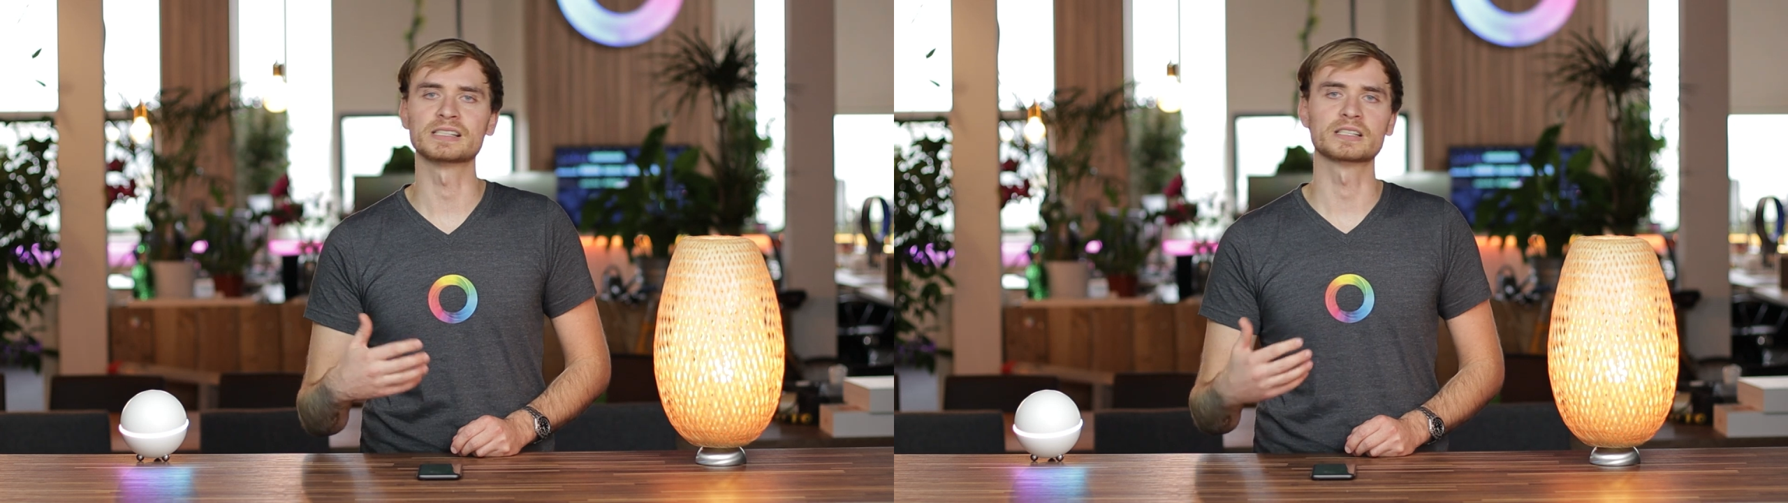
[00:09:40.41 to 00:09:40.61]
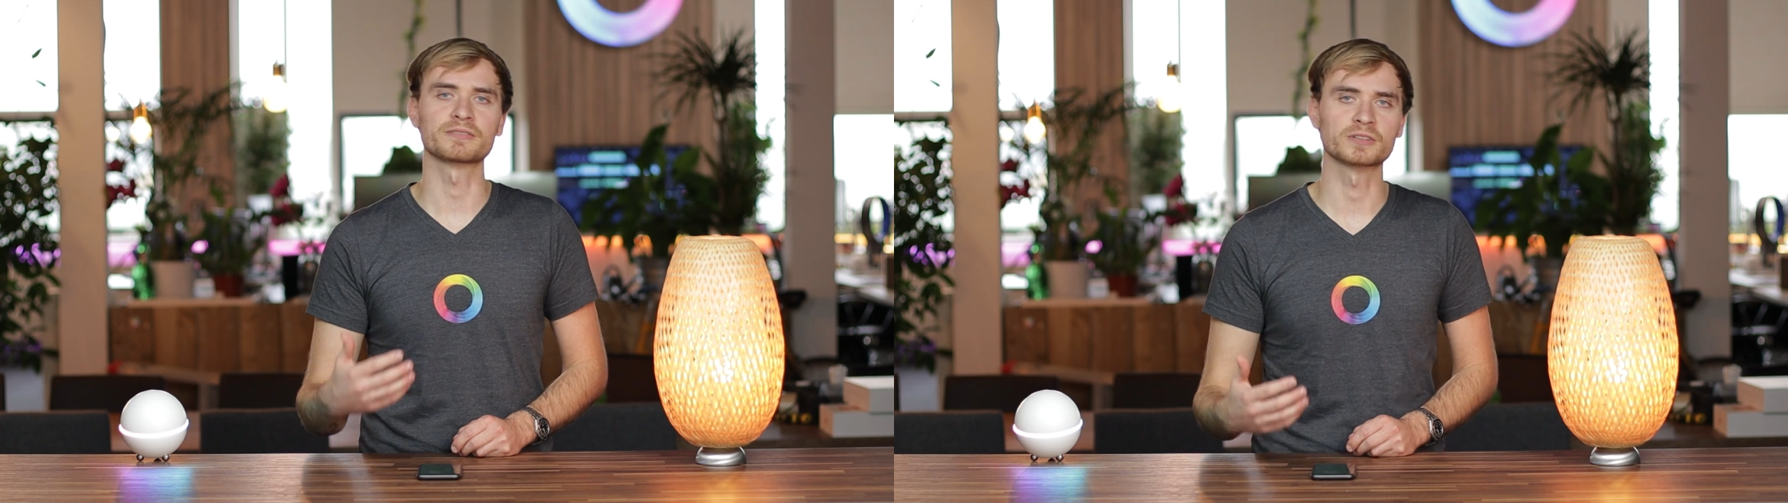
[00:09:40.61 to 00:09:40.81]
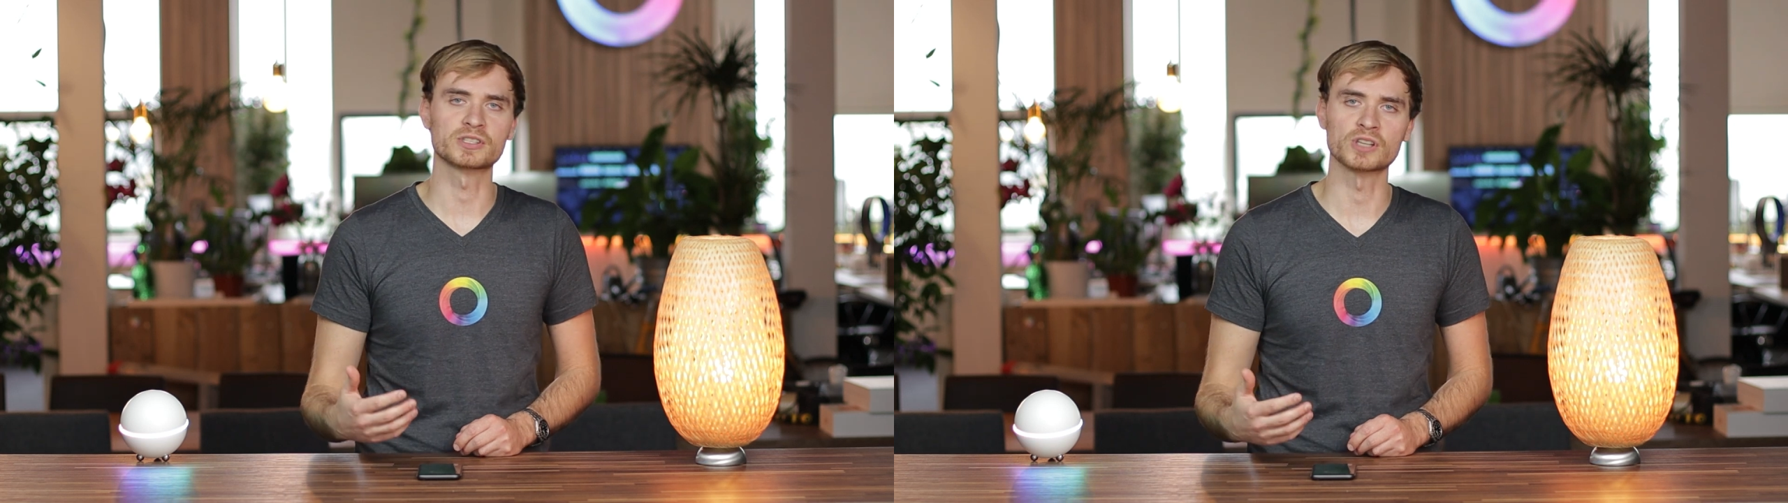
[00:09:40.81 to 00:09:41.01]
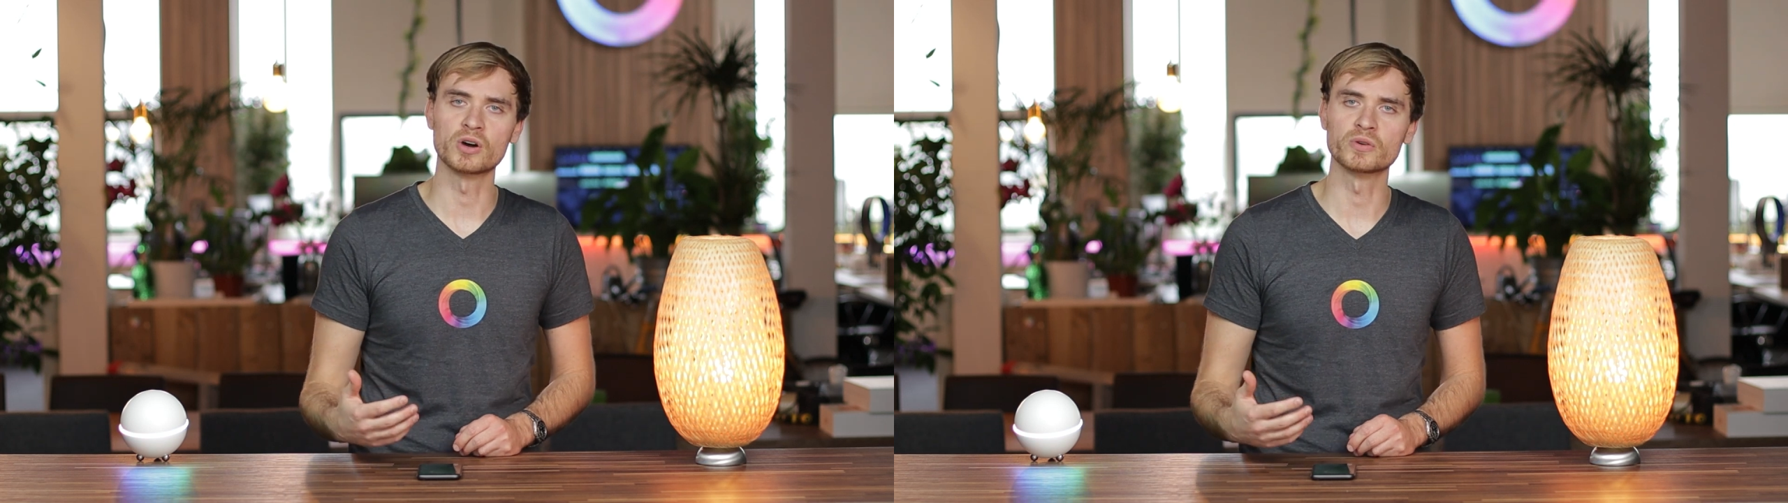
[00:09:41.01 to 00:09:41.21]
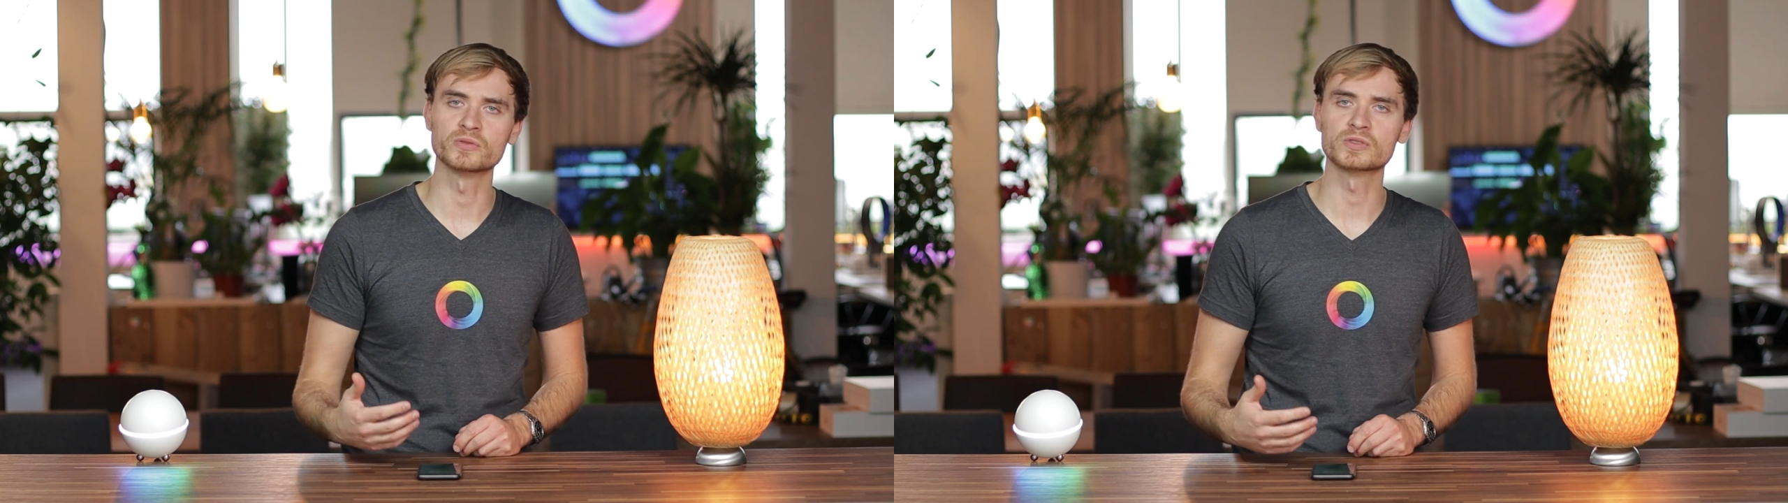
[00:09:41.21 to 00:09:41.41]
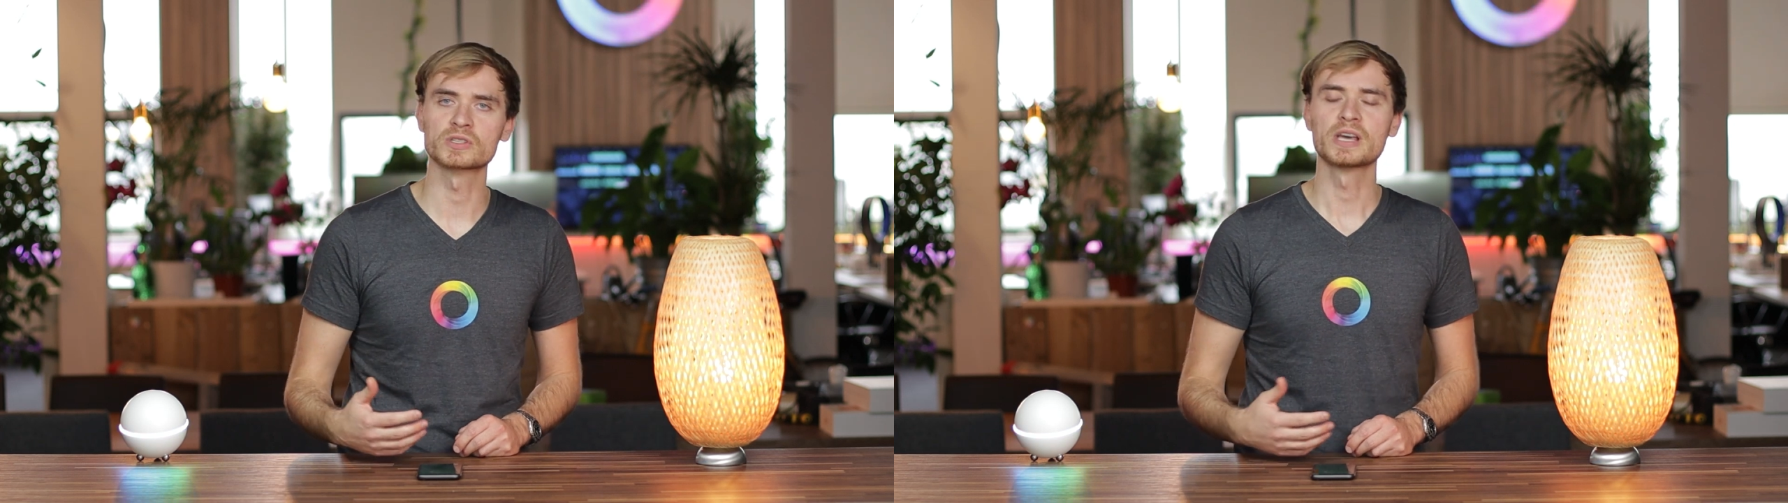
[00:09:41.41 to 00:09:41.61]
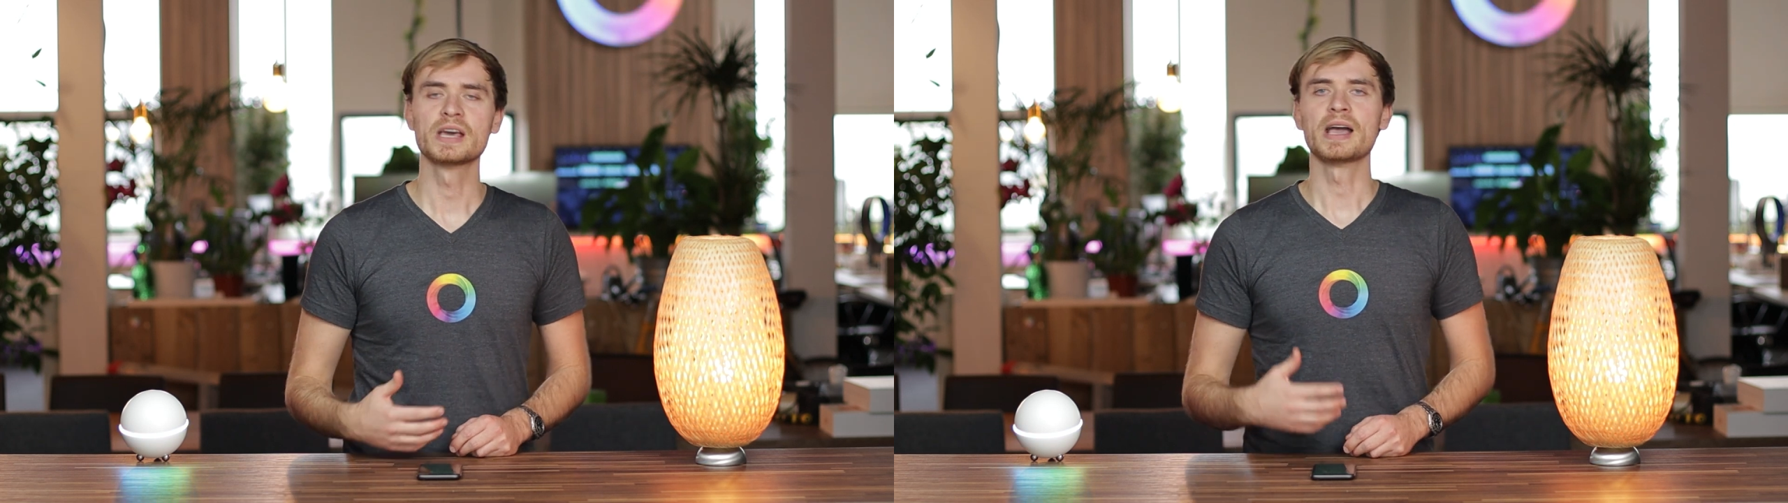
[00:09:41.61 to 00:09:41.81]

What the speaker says: in different zones,